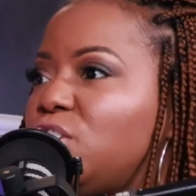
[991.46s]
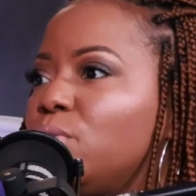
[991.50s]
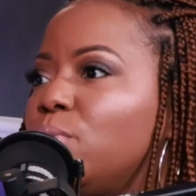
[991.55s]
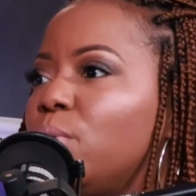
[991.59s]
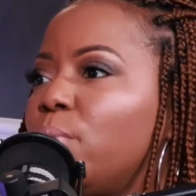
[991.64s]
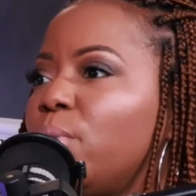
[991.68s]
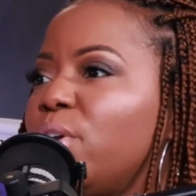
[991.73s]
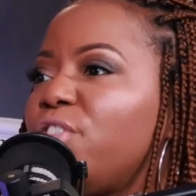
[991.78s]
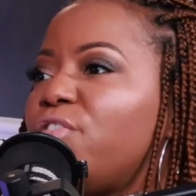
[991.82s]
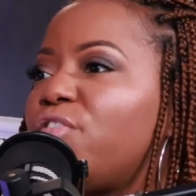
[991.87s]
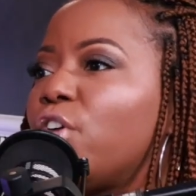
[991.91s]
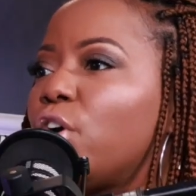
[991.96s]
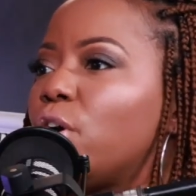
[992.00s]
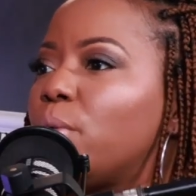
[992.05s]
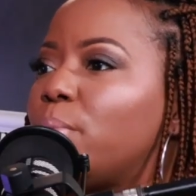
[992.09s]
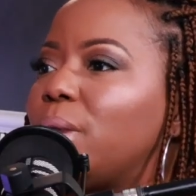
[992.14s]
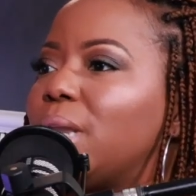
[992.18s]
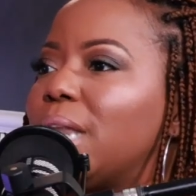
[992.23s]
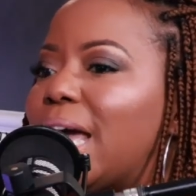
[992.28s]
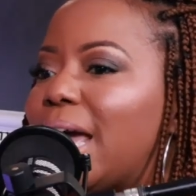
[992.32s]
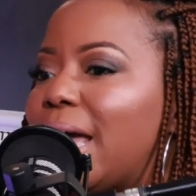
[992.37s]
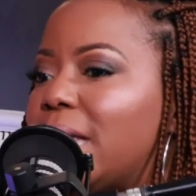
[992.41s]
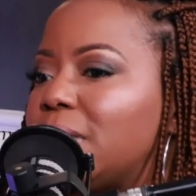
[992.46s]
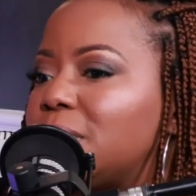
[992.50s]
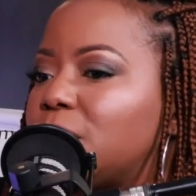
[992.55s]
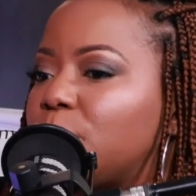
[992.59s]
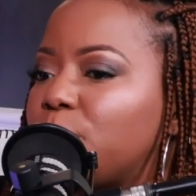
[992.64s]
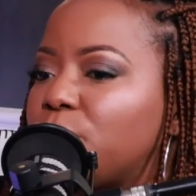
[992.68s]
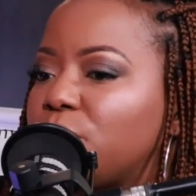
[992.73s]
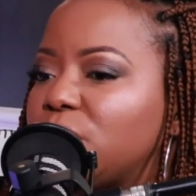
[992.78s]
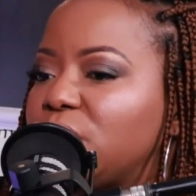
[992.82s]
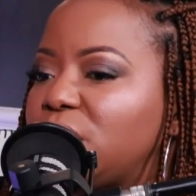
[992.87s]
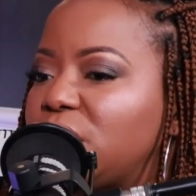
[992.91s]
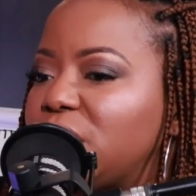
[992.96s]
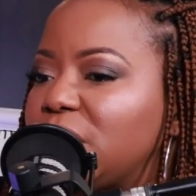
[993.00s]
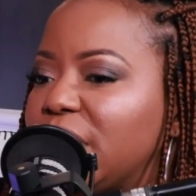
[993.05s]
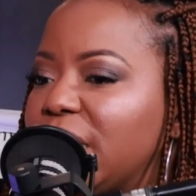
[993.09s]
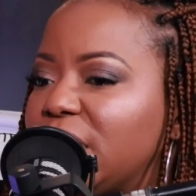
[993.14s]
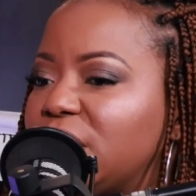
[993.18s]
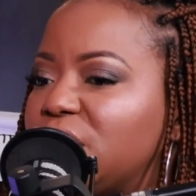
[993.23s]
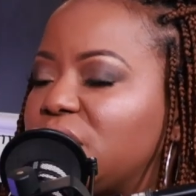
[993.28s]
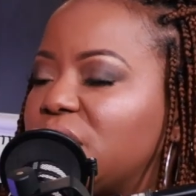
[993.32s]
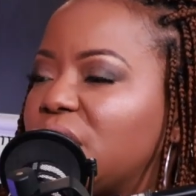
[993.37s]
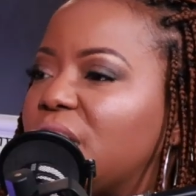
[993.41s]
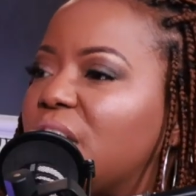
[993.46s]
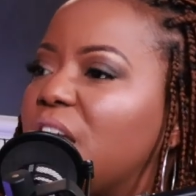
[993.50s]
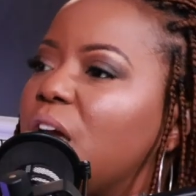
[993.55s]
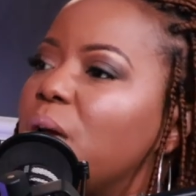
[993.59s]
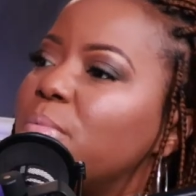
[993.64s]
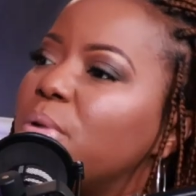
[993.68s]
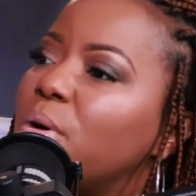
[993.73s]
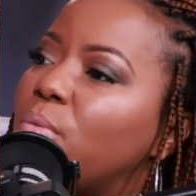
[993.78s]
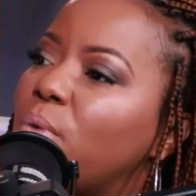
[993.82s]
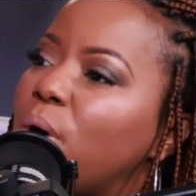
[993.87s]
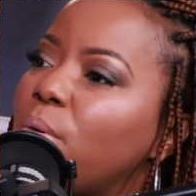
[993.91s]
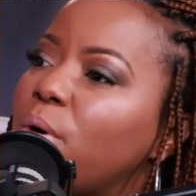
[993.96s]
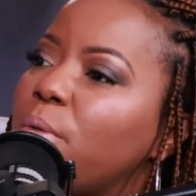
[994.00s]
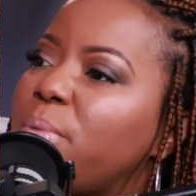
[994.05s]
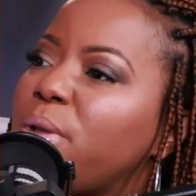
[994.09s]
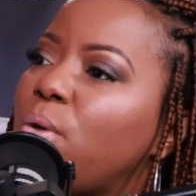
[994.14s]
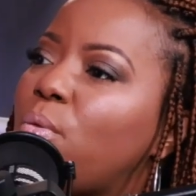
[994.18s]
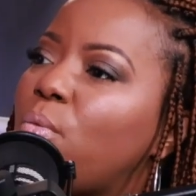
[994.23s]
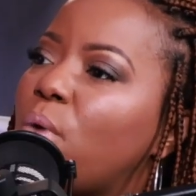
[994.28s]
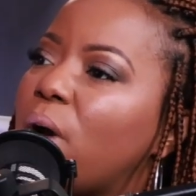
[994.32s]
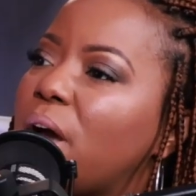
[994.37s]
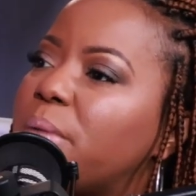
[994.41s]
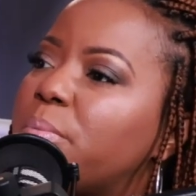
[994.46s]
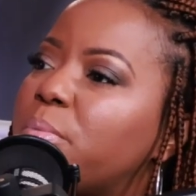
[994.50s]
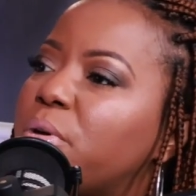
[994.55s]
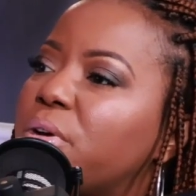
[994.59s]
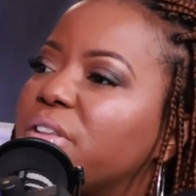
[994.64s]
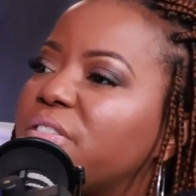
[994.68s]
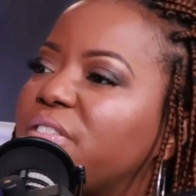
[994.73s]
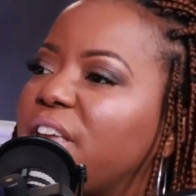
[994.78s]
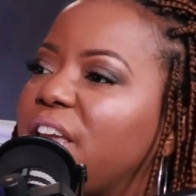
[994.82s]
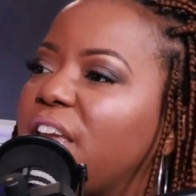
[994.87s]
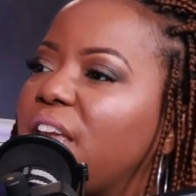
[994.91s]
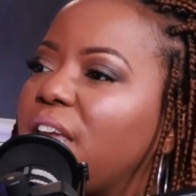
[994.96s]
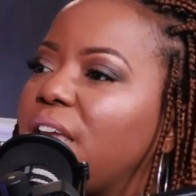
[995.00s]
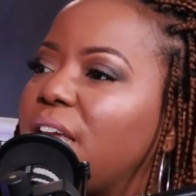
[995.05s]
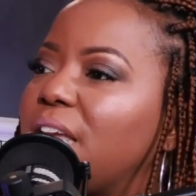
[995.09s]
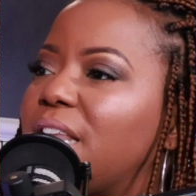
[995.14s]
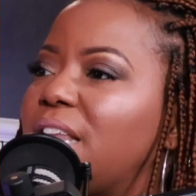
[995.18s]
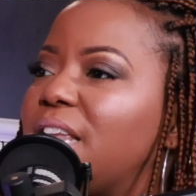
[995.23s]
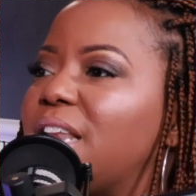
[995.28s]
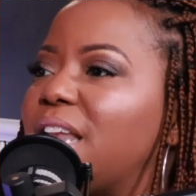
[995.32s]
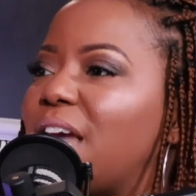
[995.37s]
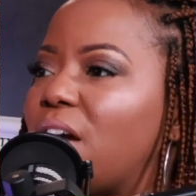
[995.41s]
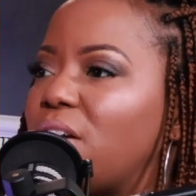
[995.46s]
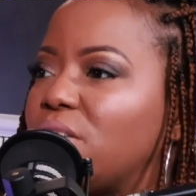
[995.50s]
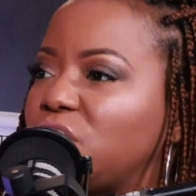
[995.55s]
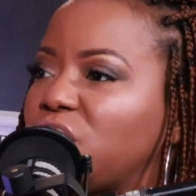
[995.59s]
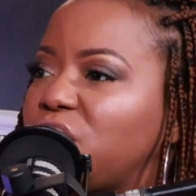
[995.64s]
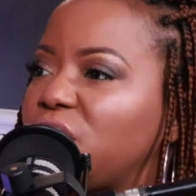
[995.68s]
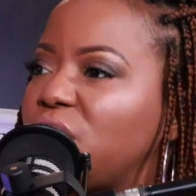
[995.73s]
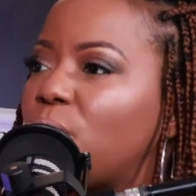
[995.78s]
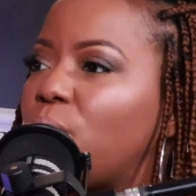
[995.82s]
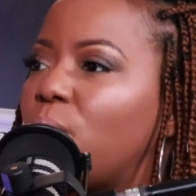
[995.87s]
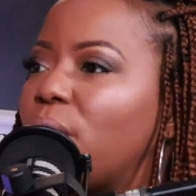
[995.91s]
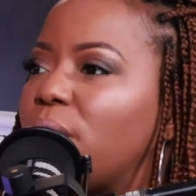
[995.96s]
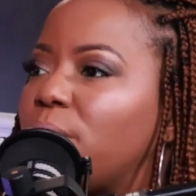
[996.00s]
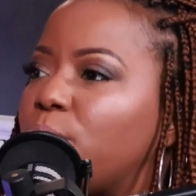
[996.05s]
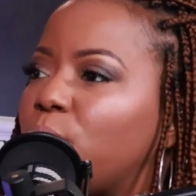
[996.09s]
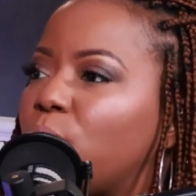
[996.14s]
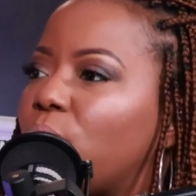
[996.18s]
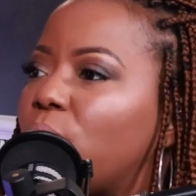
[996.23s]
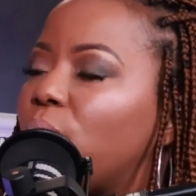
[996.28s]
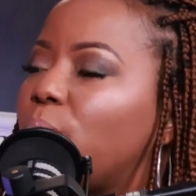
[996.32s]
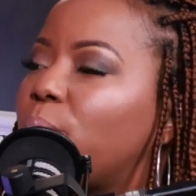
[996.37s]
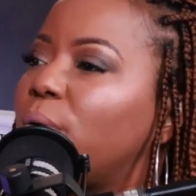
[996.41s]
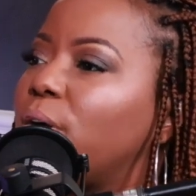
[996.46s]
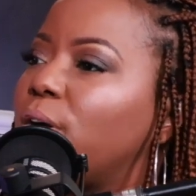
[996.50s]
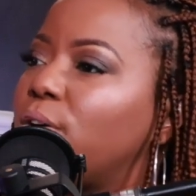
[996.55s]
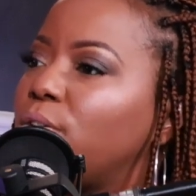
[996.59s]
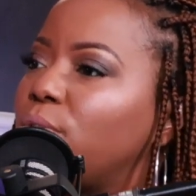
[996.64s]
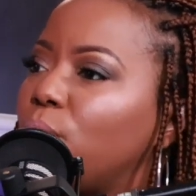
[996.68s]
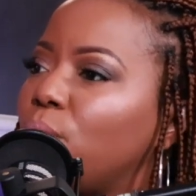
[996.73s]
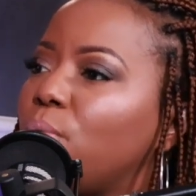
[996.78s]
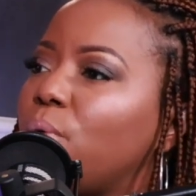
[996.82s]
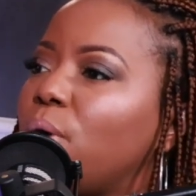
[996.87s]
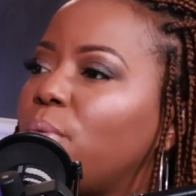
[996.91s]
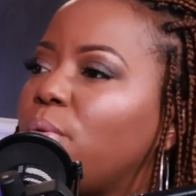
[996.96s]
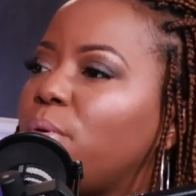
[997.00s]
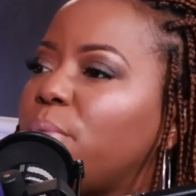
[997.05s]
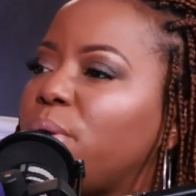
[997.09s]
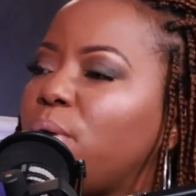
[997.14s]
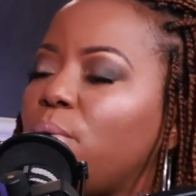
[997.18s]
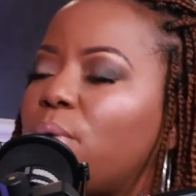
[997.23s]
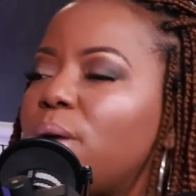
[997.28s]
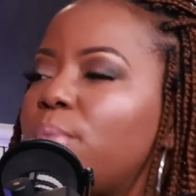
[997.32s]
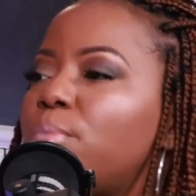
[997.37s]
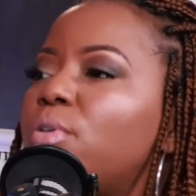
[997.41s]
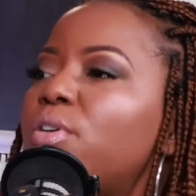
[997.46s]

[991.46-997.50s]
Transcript: you, when we verbalize appreciation. Right. But what would be one more thing? And then I'll share one more. But what would be one